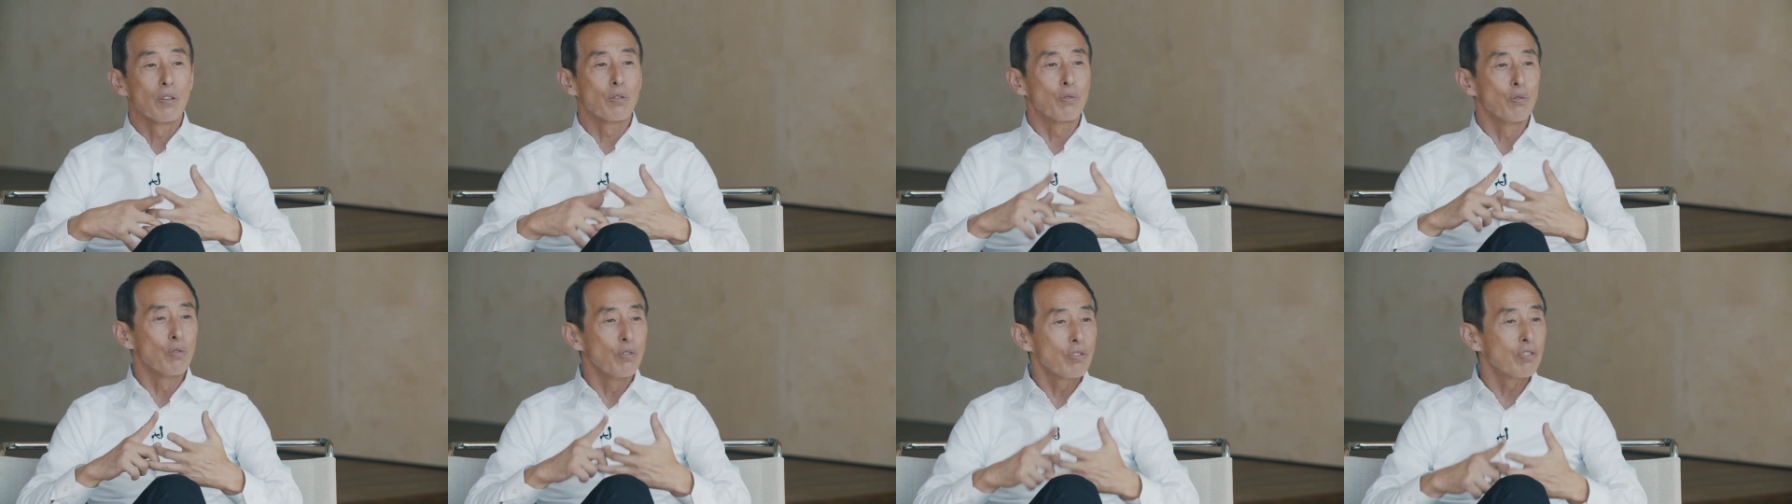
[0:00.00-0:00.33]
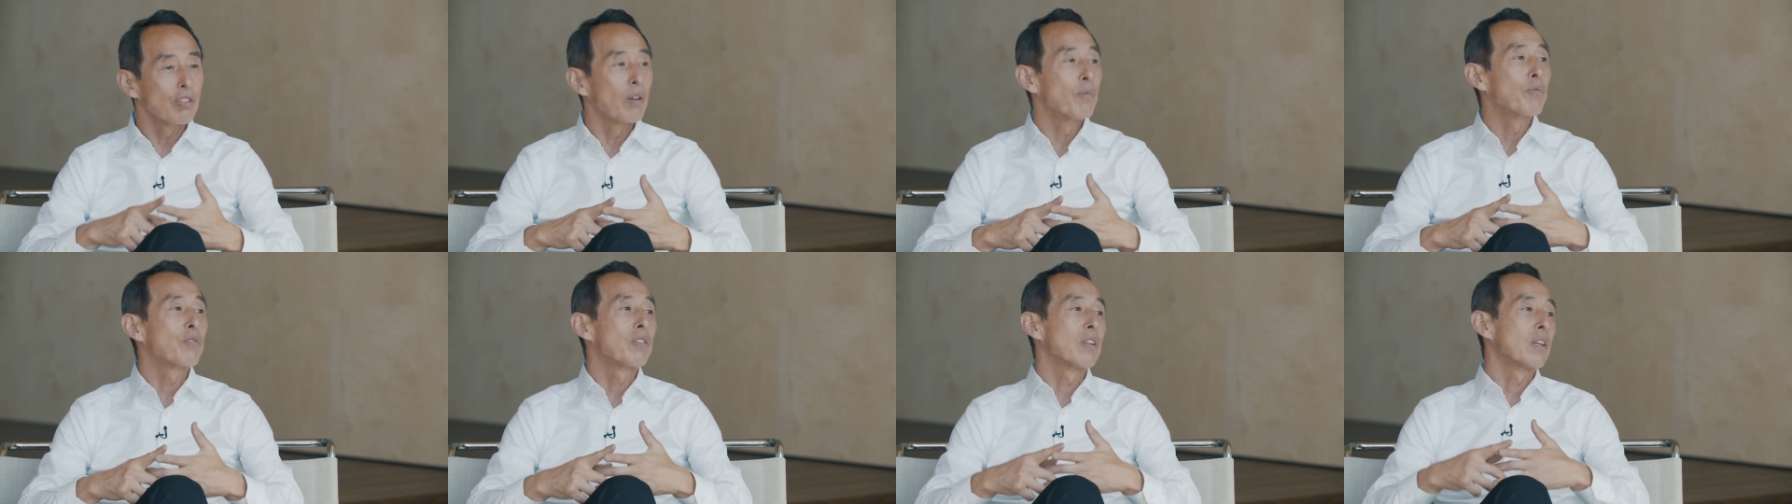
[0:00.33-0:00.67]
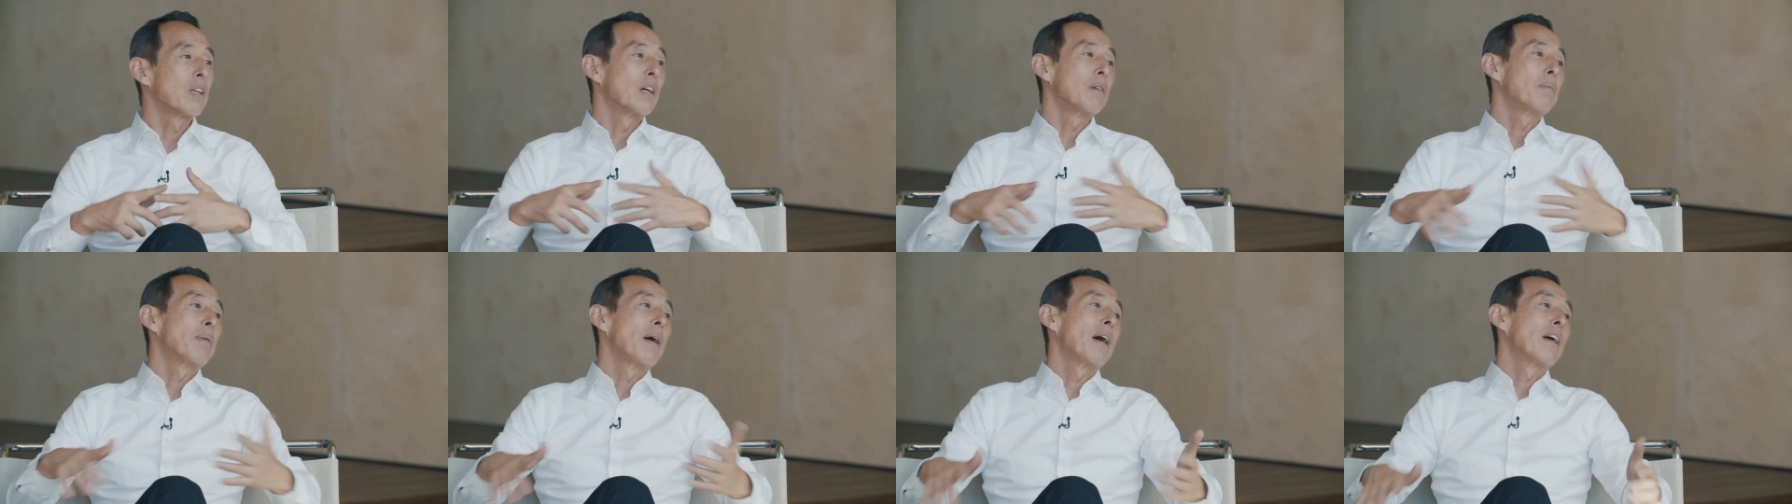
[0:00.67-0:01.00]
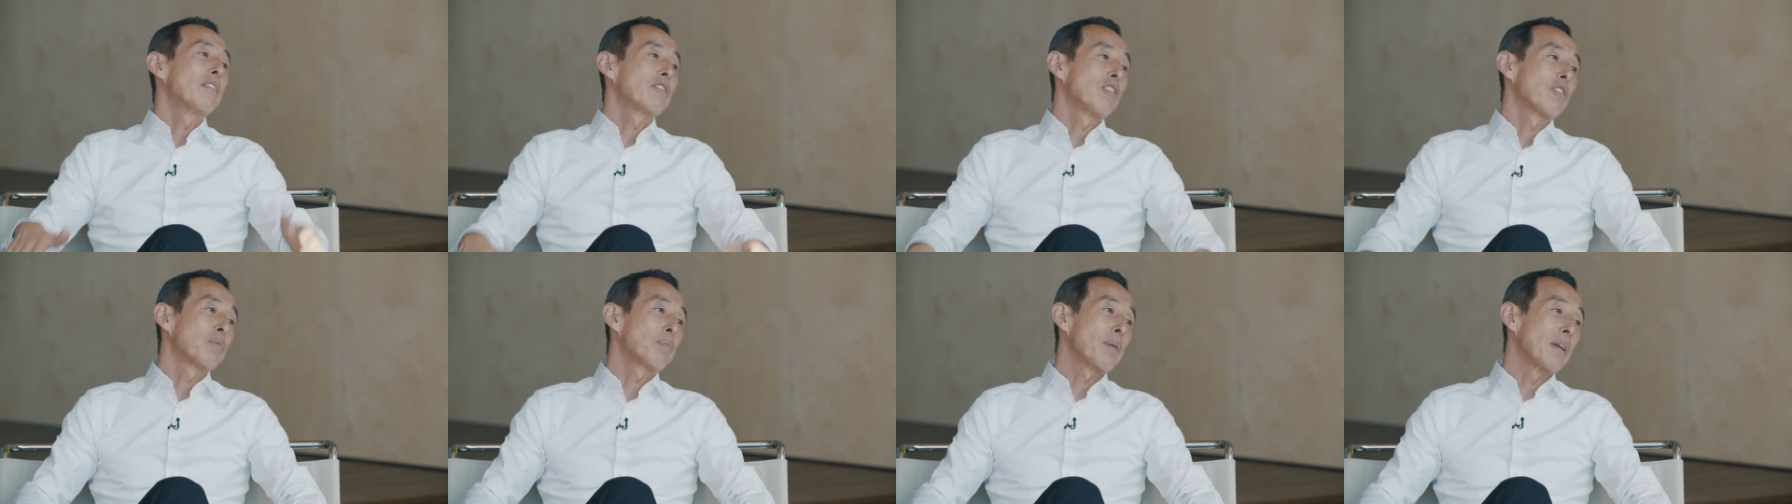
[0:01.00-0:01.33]
do something
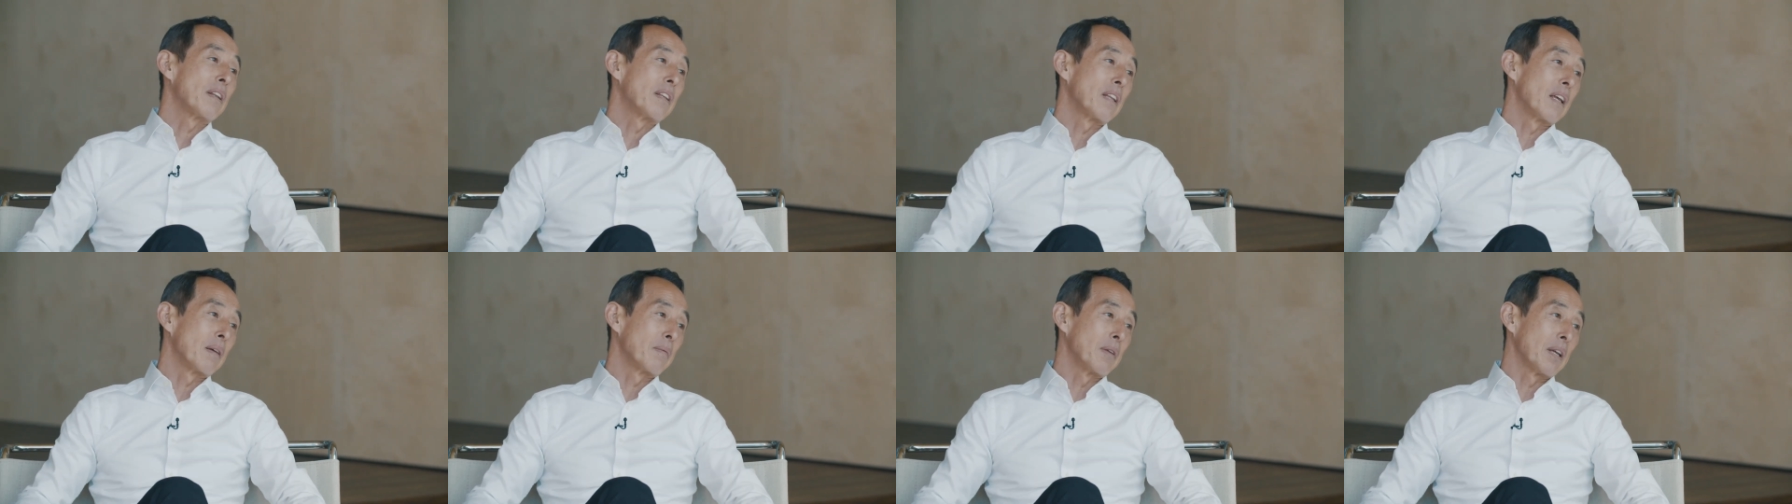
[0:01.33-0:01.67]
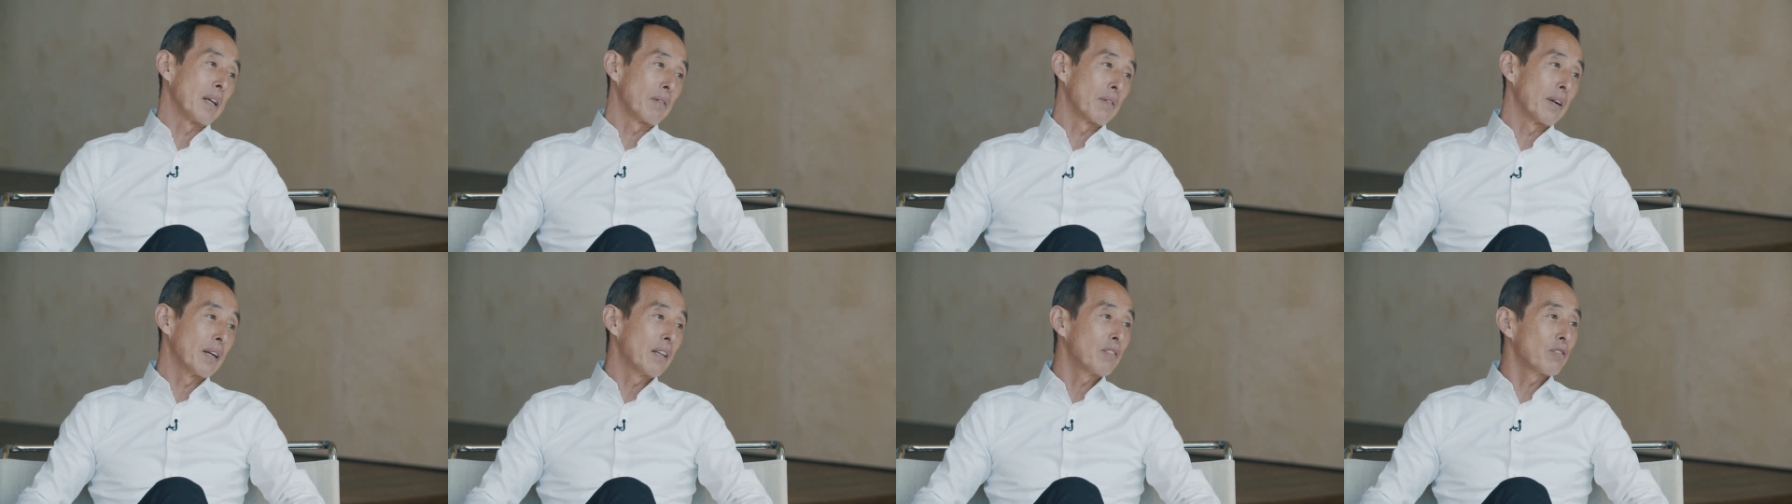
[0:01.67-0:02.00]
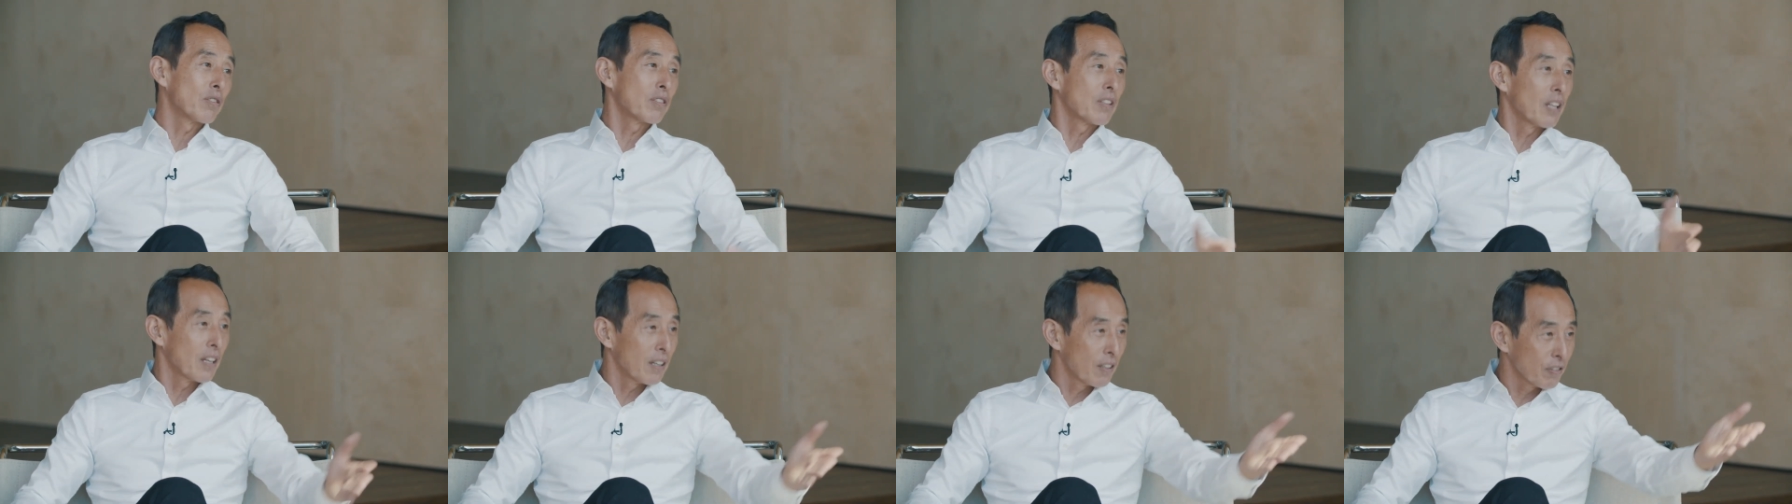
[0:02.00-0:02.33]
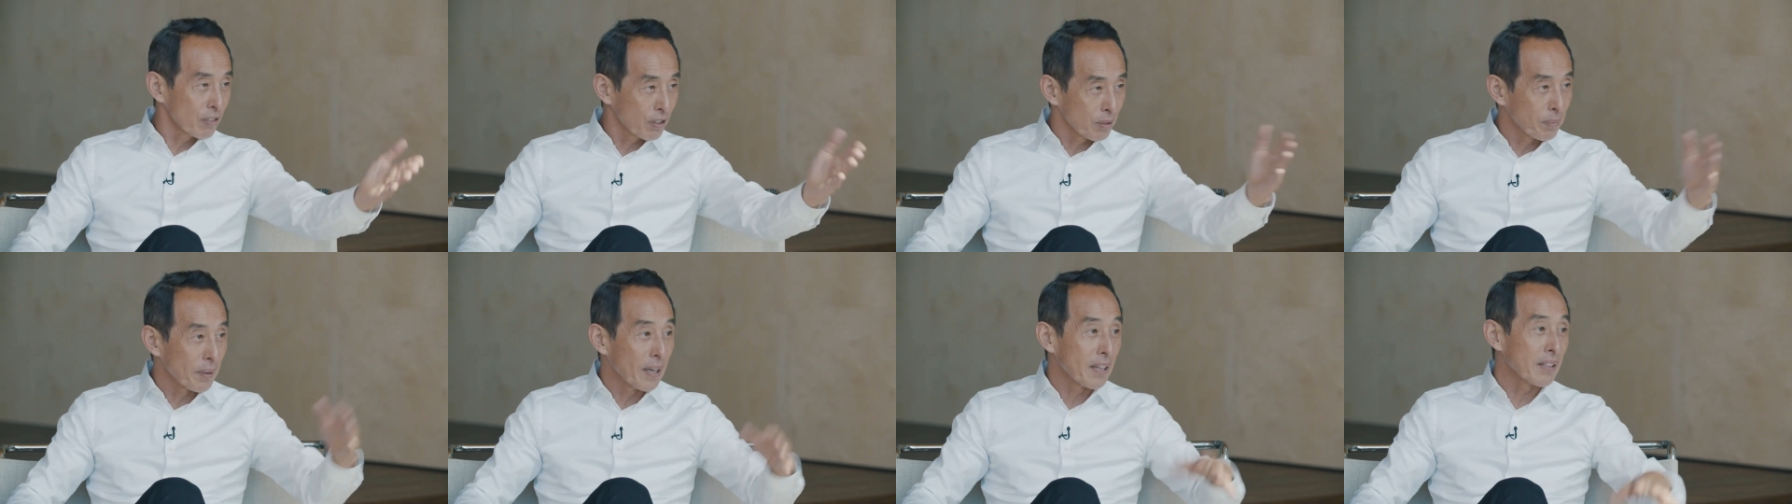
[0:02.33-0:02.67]
about this pandemic, right? So tell
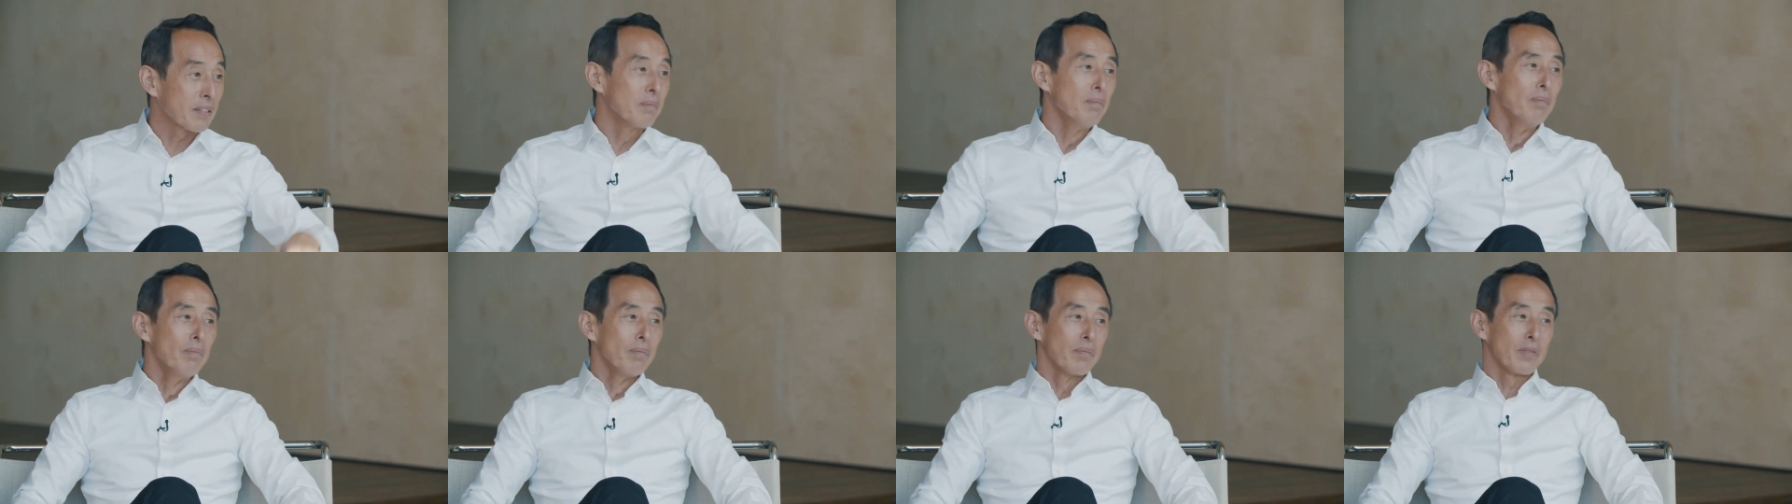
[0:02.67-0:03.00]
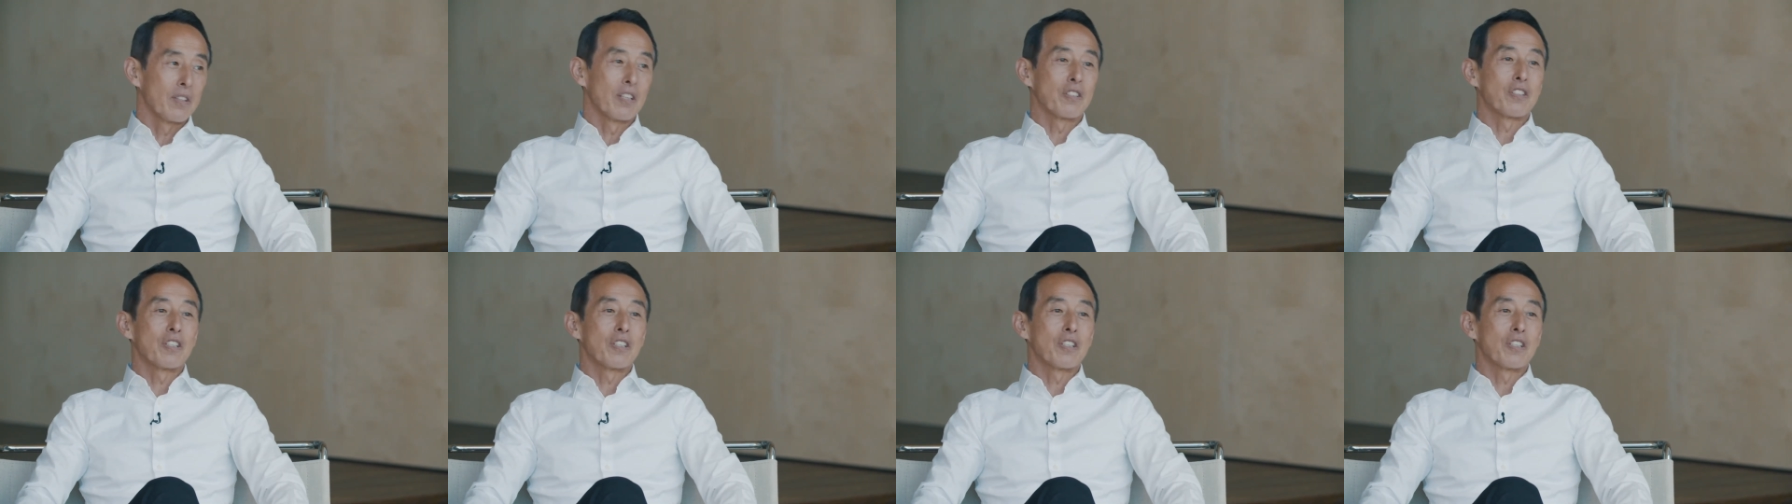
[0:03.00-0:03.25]
us about the